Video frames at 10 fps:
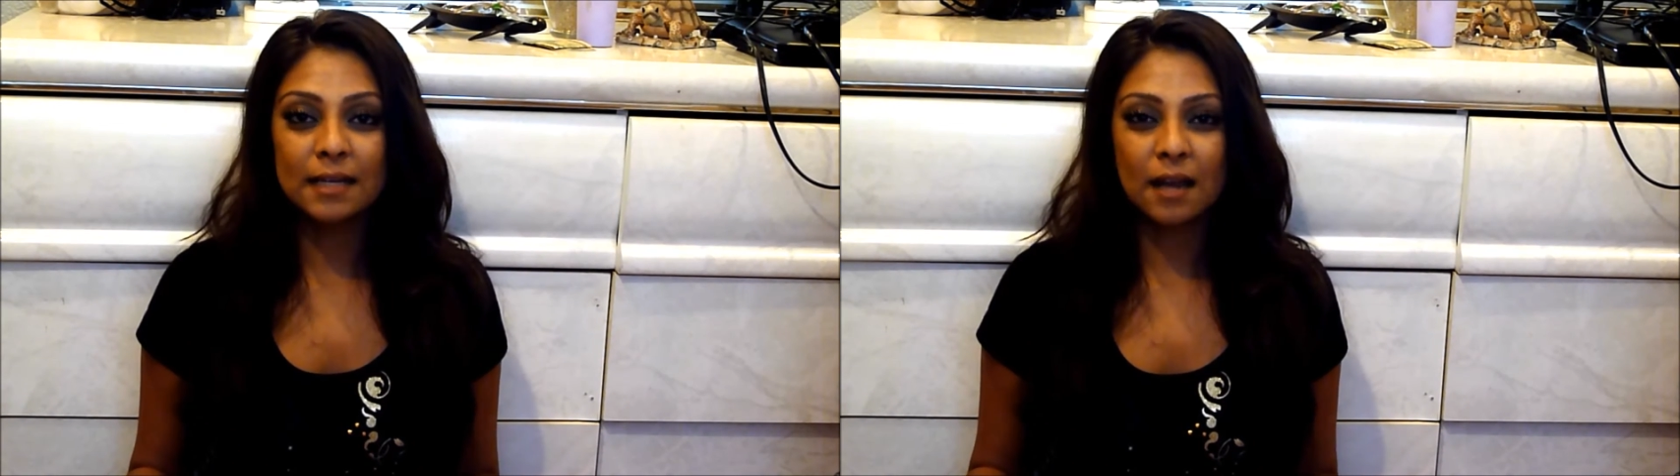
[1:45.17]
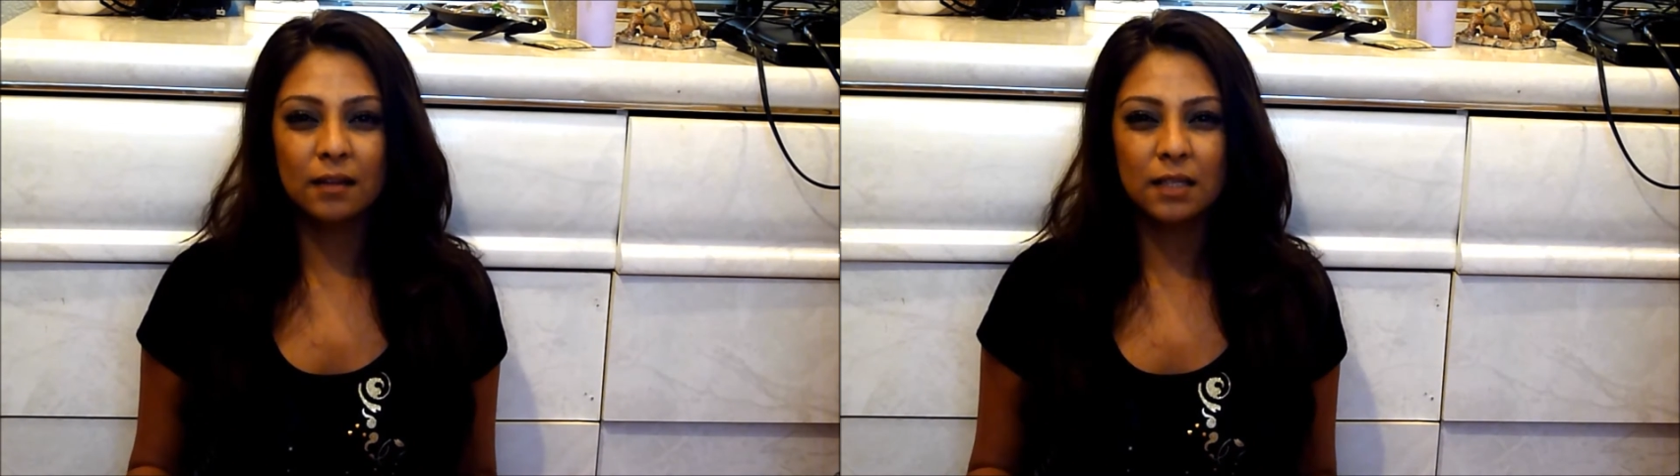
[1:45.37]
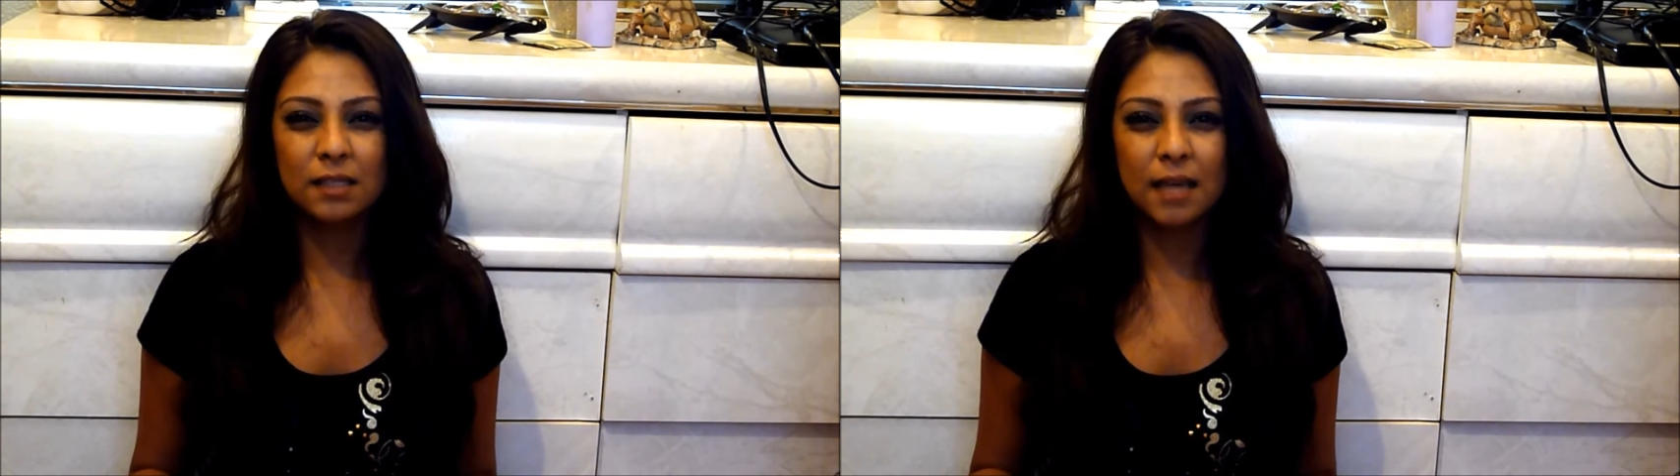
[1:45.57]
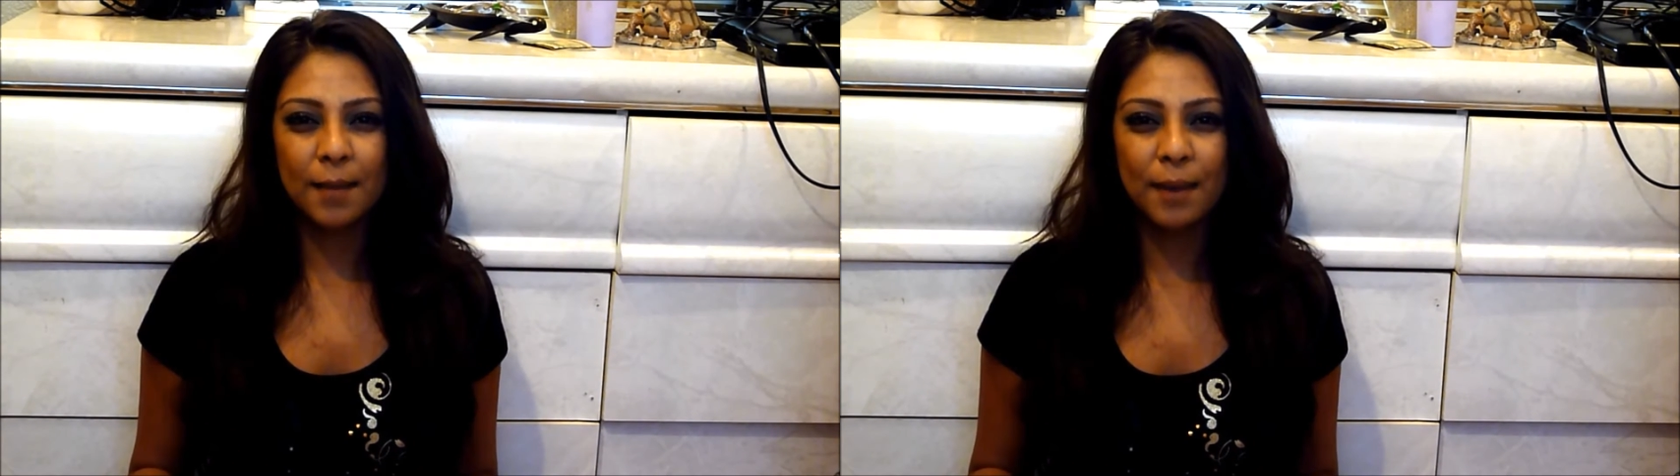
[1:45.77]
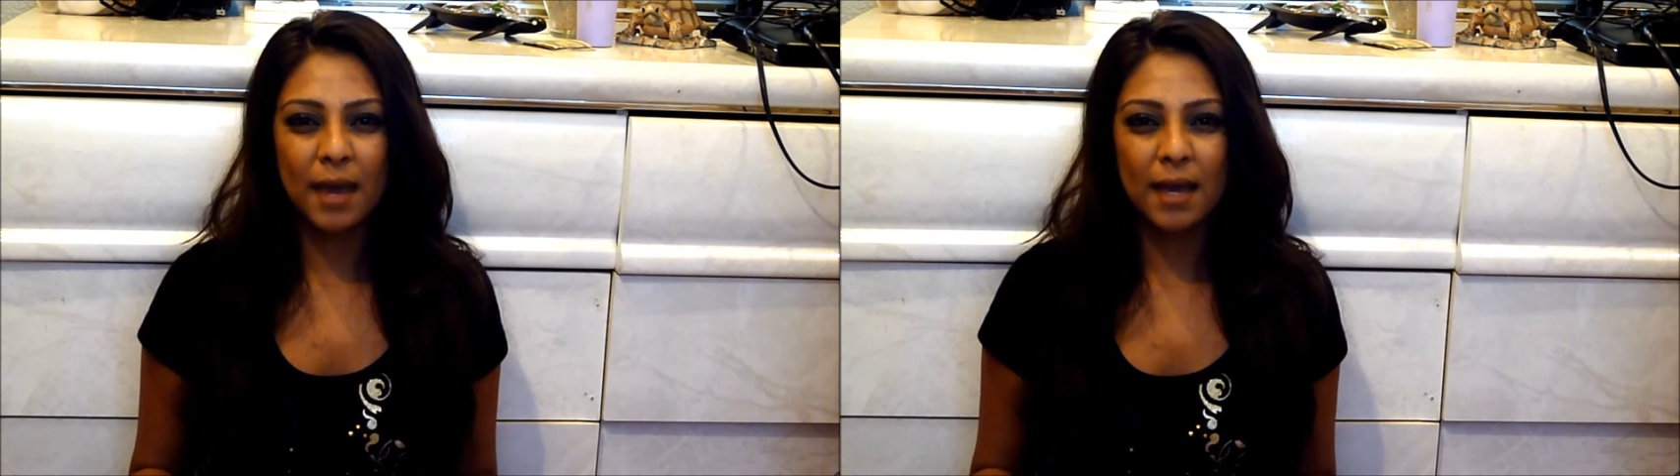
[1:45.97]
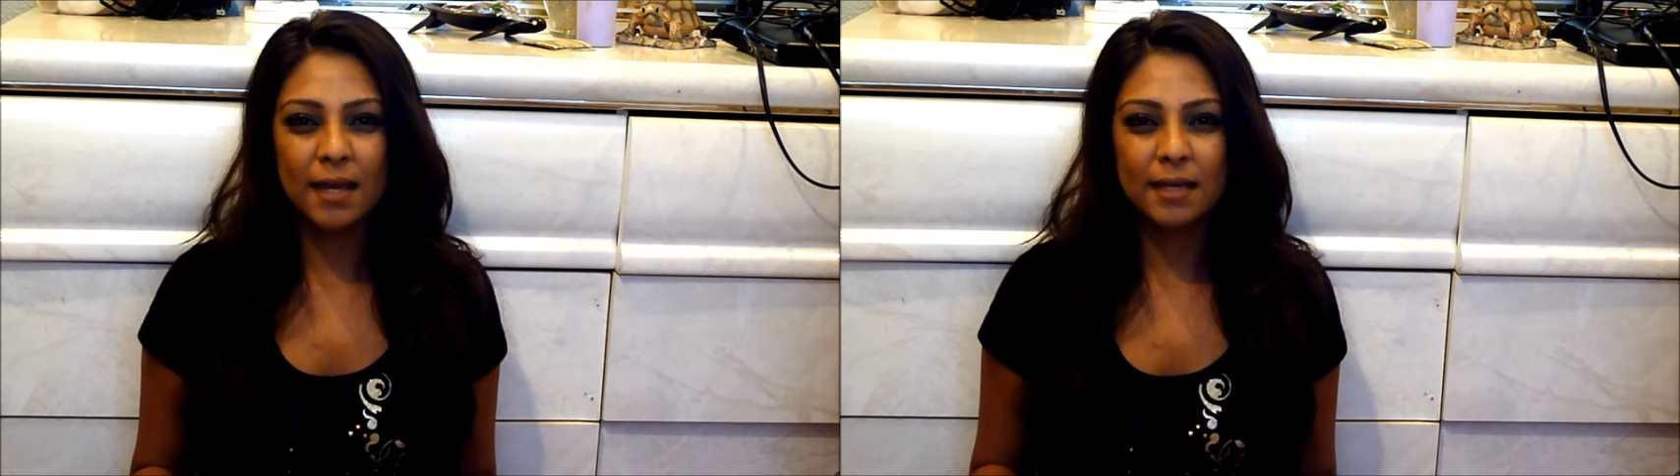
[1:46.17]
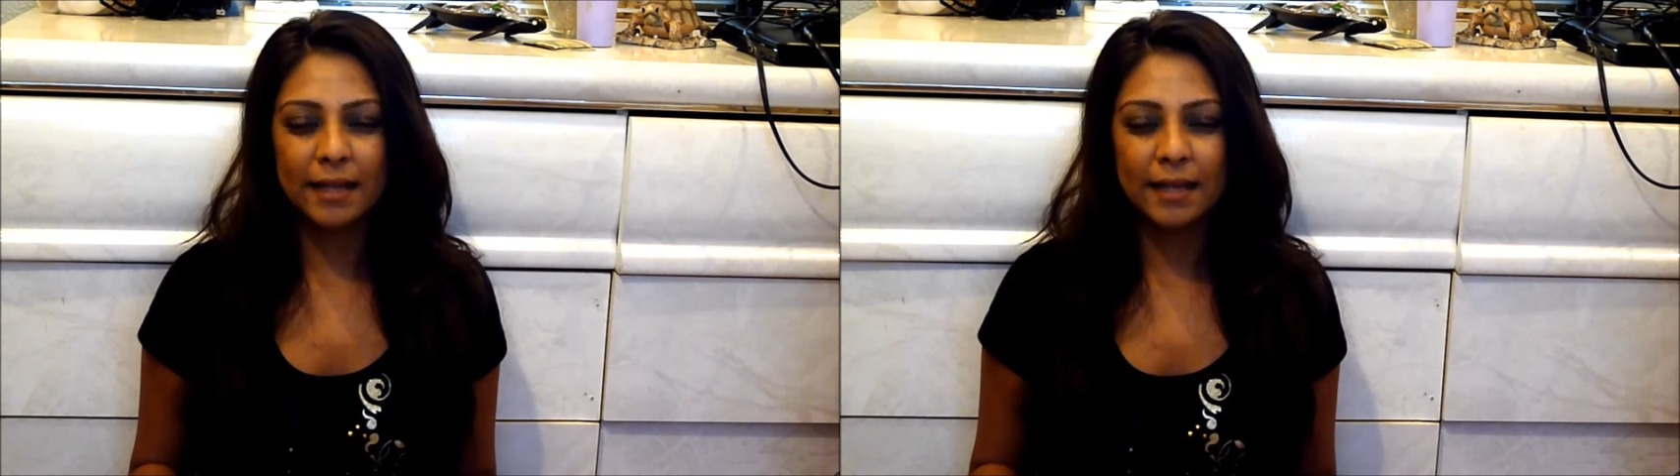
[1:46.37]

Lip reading: now this I paid